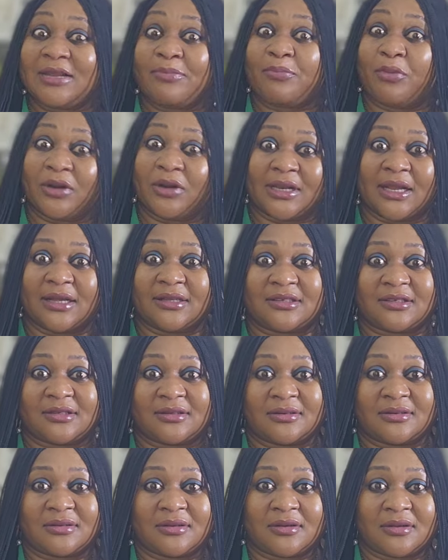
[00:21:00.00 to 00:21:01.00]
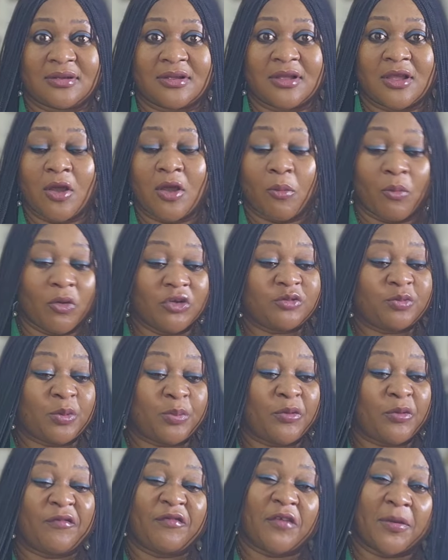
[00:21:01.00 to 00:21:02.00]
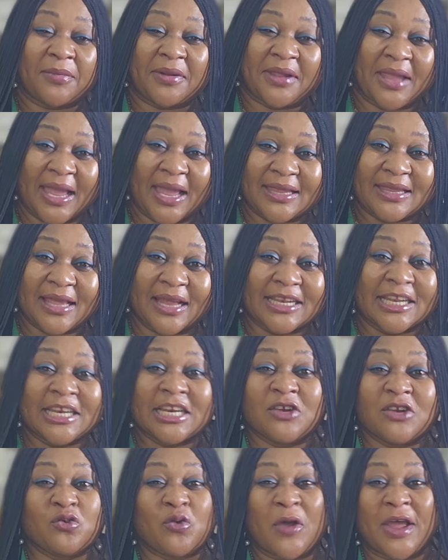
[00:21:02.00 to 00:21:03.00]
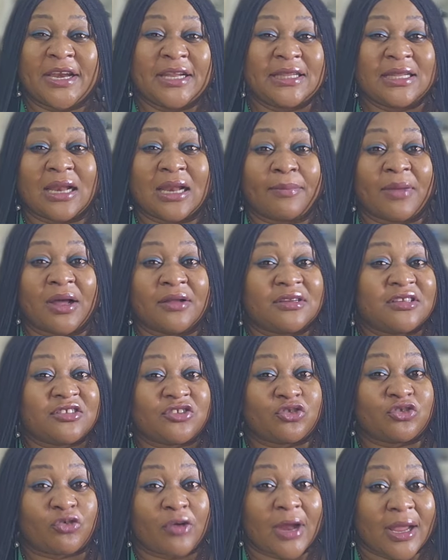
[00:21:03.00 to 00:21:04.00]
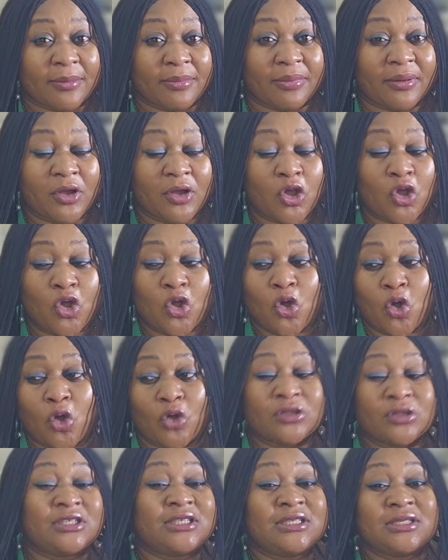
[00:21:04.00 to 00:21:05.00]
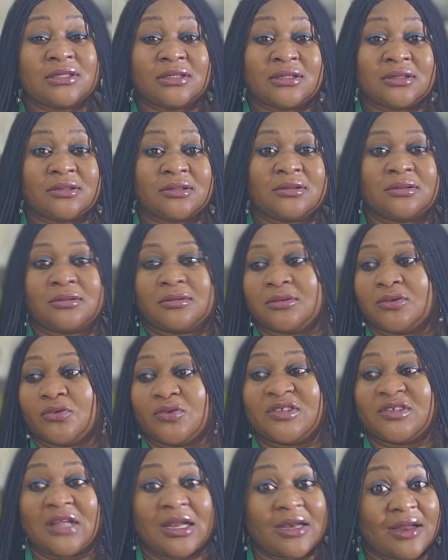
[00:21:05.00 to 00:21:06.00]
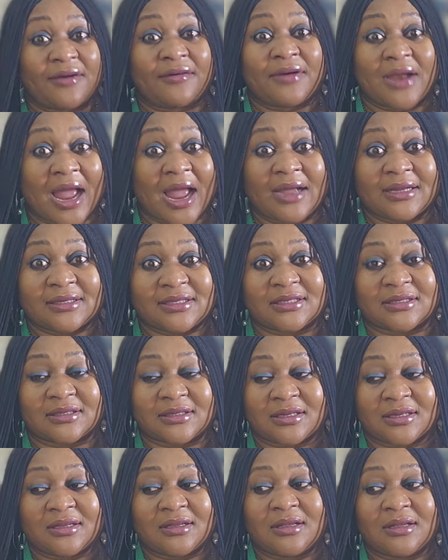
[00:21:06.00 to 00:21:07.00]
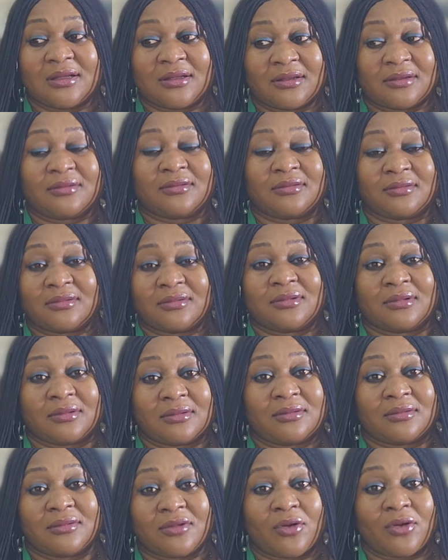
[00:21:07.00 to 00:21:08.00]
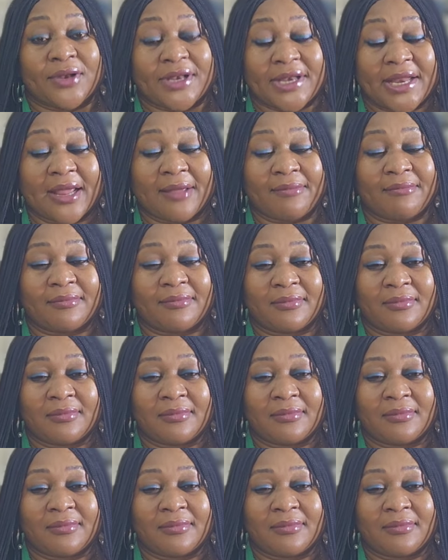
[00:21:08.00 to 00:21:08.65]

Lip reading: the borders. Most people from Kenya didn't know anything about this tribe until we started reacting on them.